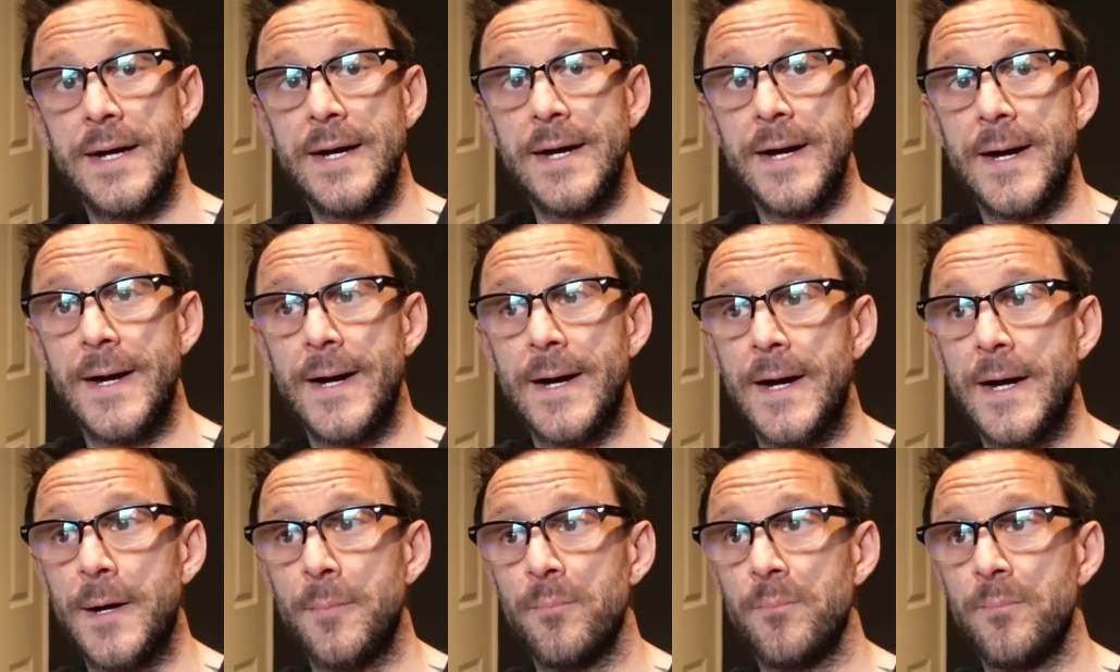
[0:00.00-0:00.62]

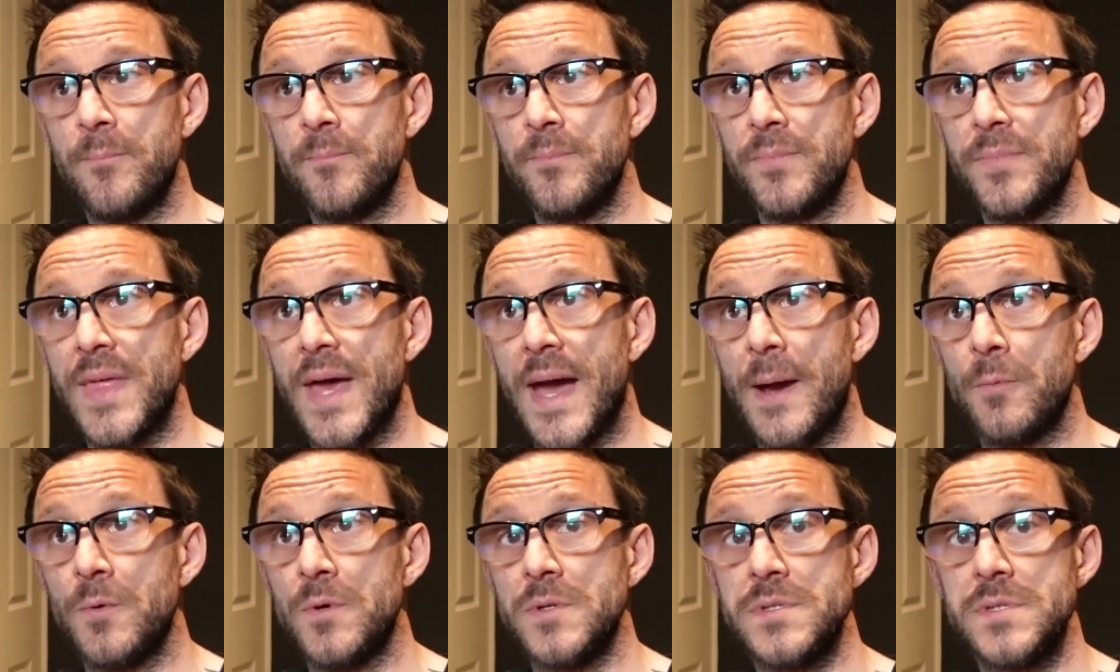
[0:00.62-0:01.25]

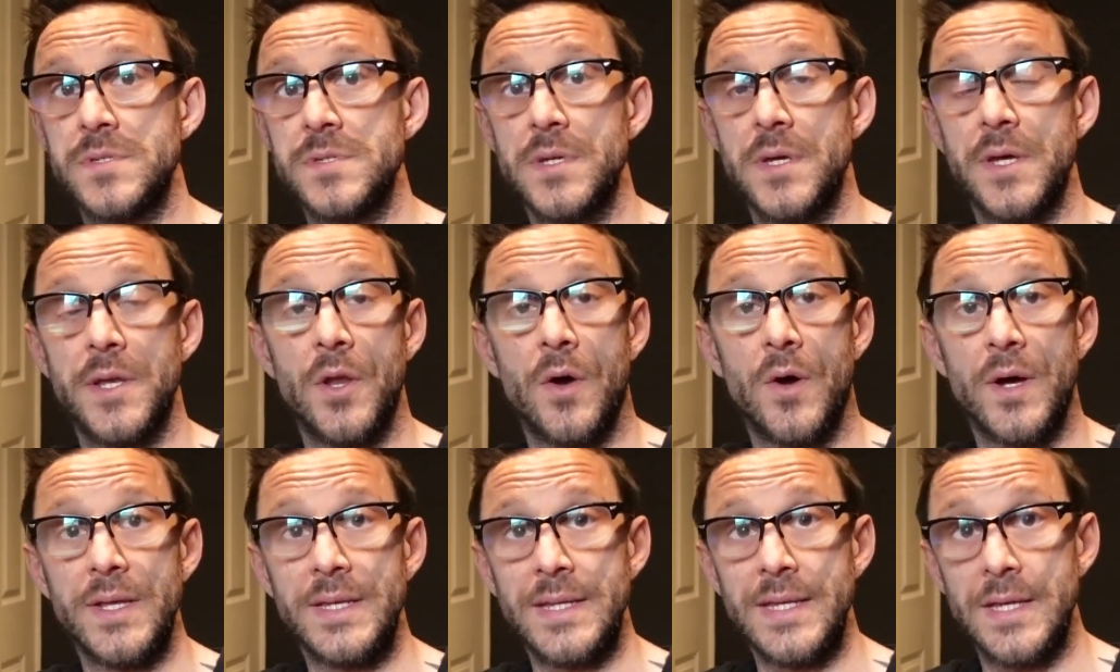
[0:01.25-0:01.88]
that was an
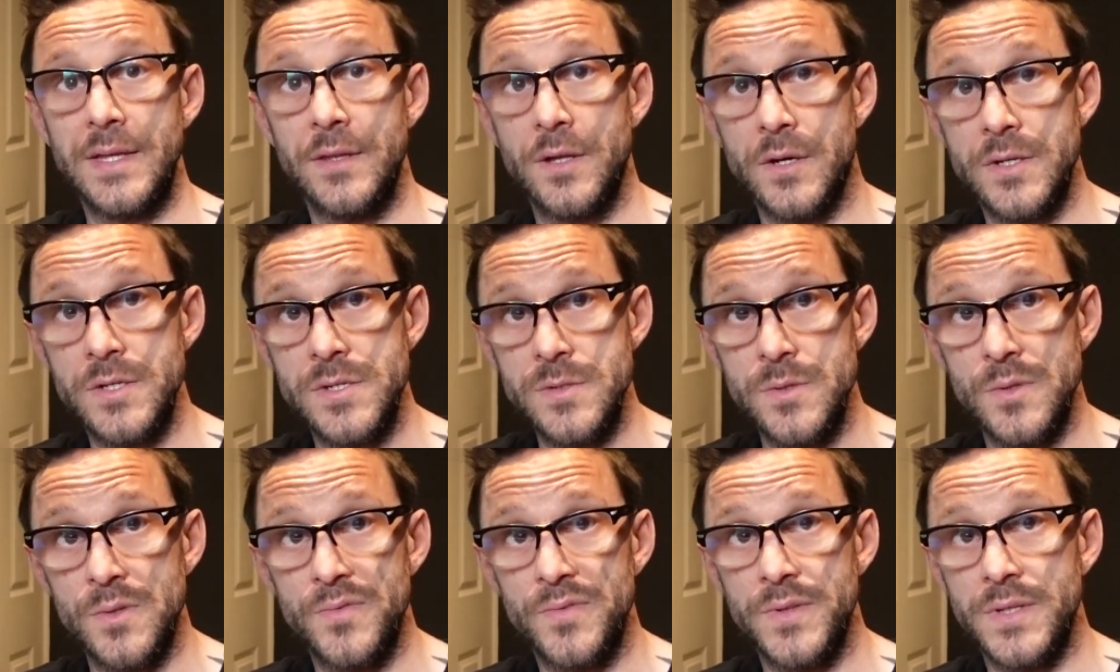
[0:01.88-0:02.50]
idea that I
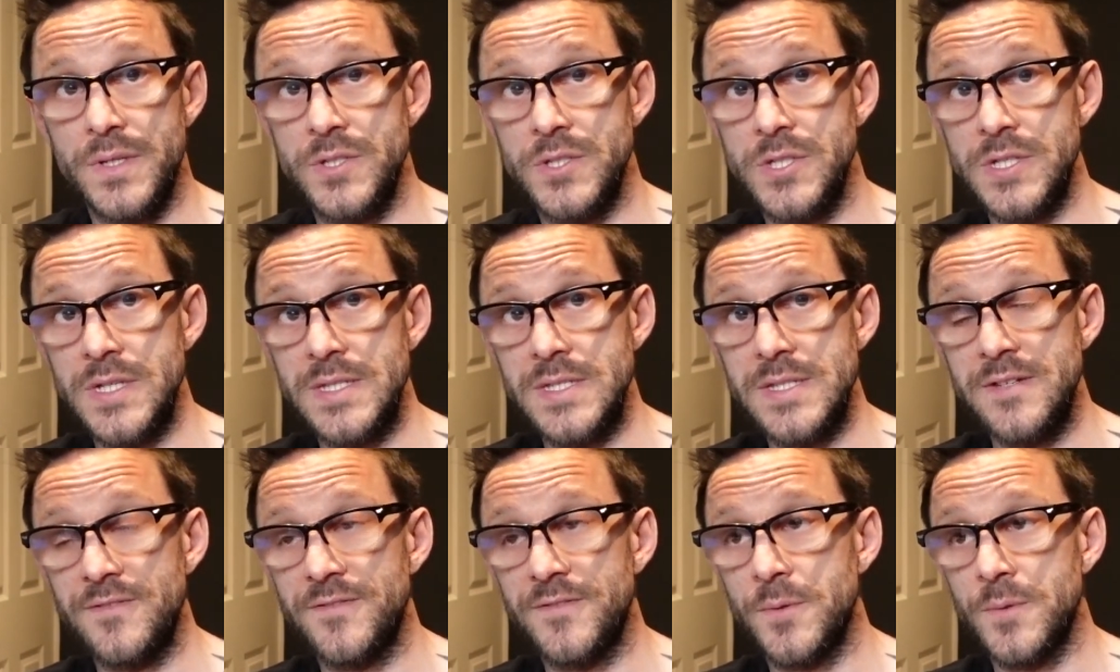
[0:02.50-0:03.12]
saw from the
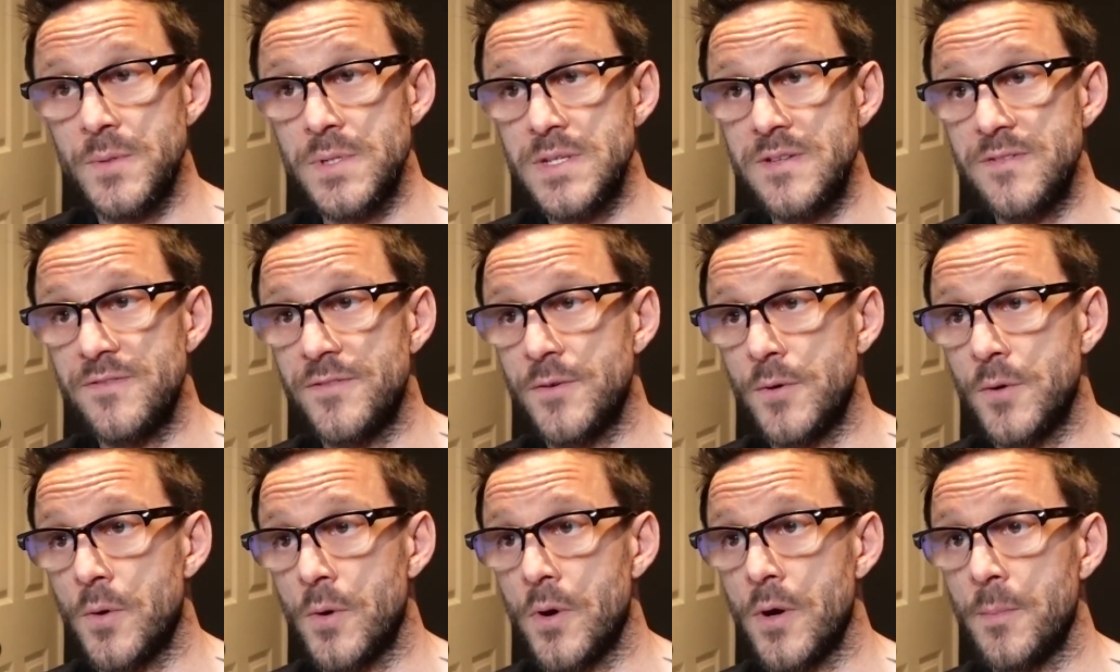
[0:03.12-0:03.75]
GT40
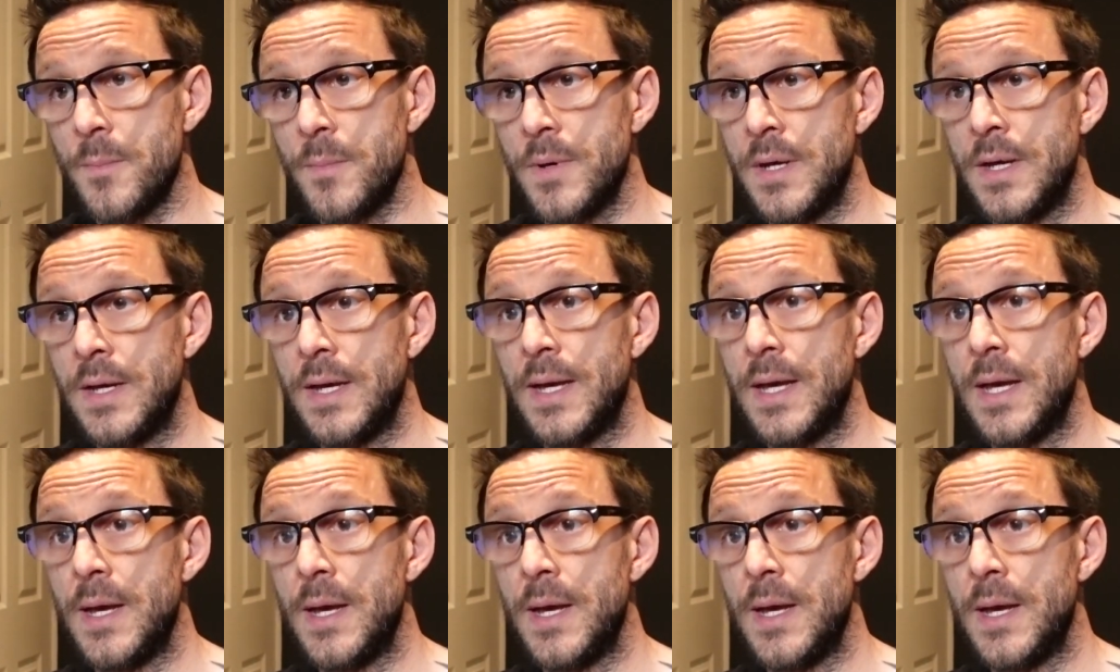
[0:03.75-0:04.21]
forum.